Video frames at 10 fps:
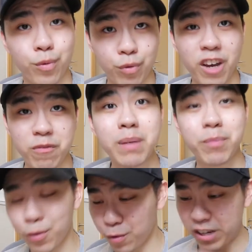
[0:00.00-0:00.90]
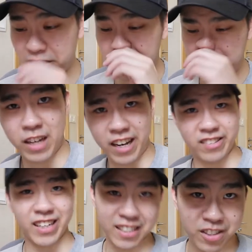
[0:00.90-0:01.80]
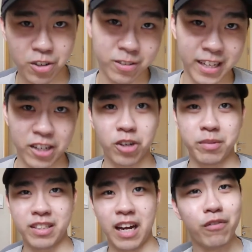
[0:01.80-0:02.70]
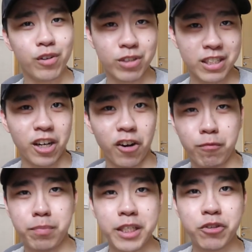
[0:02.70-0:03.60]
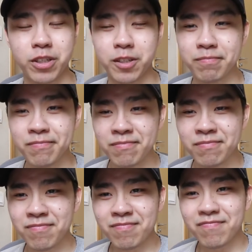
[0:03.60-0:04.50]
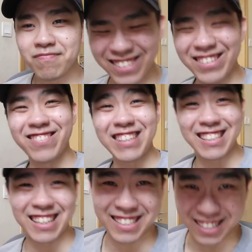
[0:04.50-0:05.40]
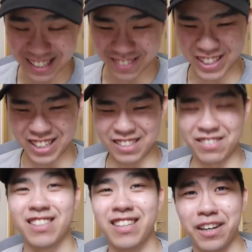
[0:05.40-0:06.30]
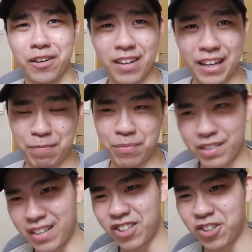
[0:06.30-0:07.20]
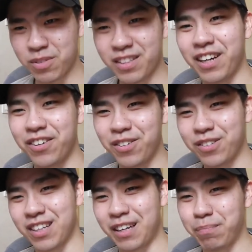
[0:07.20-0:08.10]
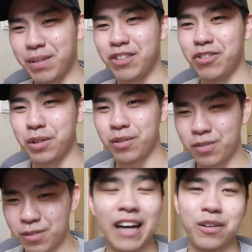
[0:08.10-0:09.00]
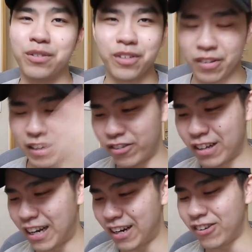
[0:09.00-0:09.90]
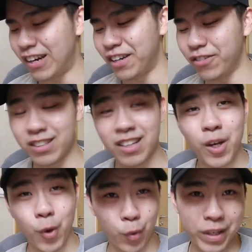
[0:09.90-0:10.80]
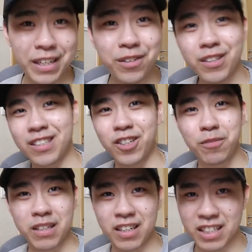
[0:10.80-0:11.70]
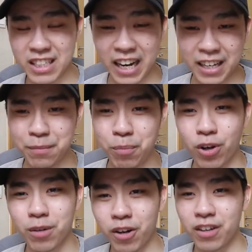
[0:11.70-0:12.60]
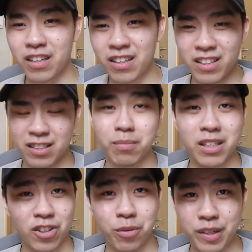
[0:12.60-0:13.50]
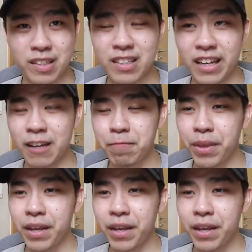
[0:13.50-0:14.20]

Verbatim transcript: We have people. We have people. As you guys know, Zekrom is the evolution of Beedrill. The only reason I said that is because of the tail. Like, Zekrom's tail looks like Beedrill's. I don't know. All, all I know is Weedle is going to be a shiny Pokemon in this month's community day.